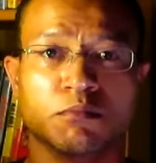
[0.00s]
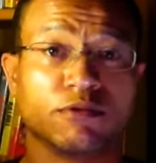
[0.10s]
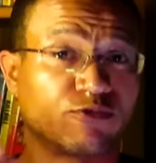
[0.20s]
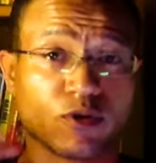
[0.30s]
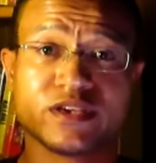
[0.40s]

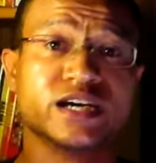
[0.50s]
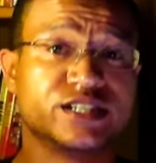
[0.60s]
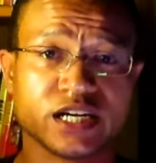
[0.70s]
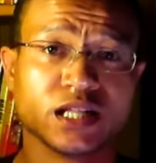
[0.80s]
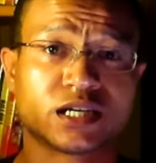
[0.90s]
before the
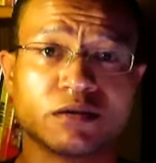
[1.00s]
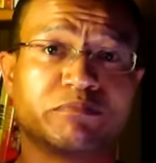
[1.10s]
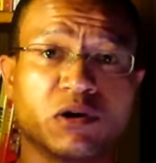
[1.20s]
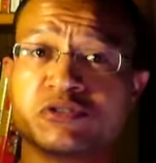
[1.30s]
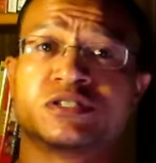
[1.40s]
Angelica
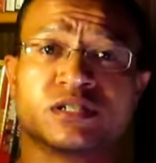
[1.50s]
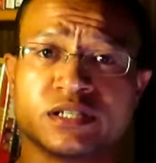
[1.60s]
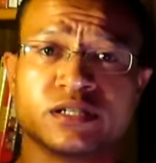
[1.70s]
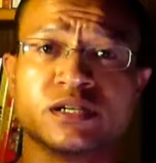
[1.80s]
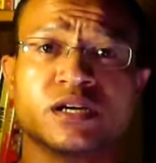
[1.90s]
posted it